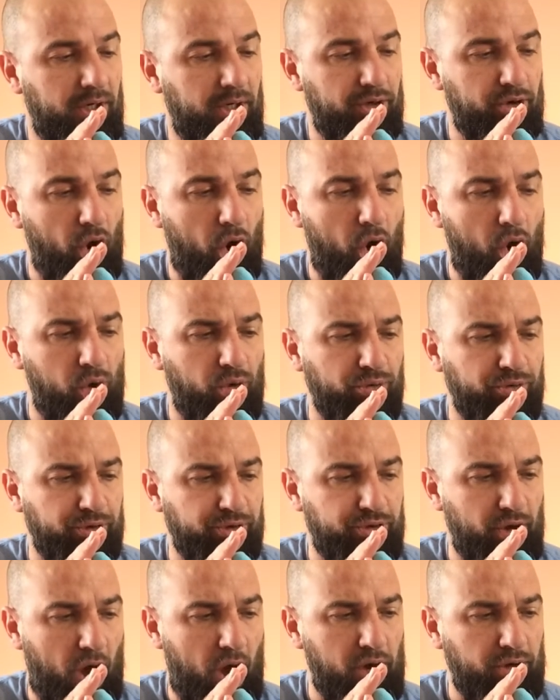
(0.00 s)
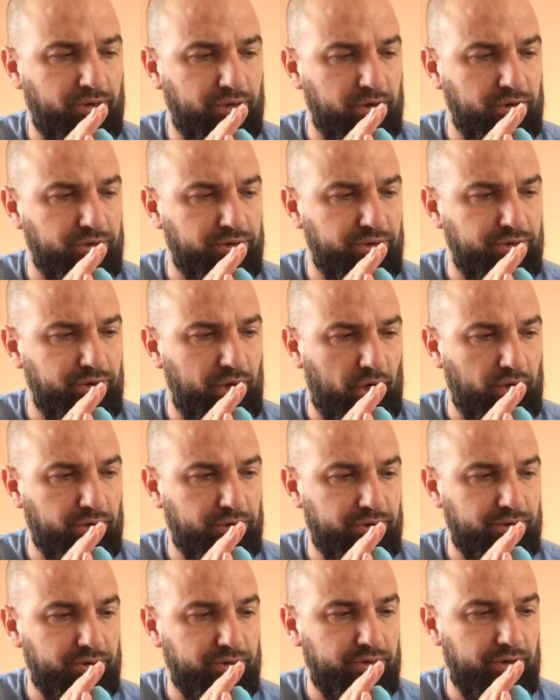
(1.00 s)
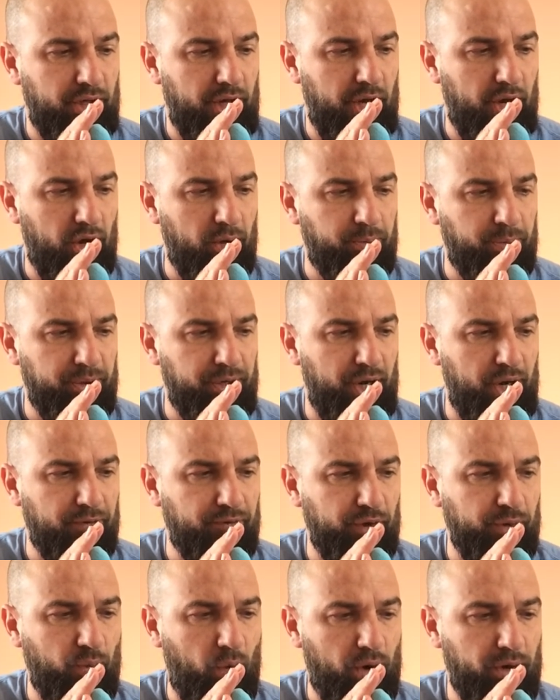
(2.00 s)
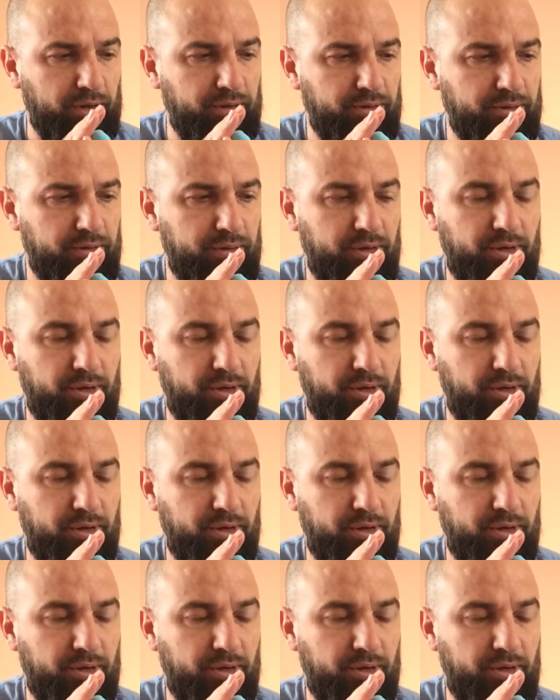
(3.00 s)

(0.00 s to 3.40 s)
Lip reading: And all the doctors and nurses helping everyone.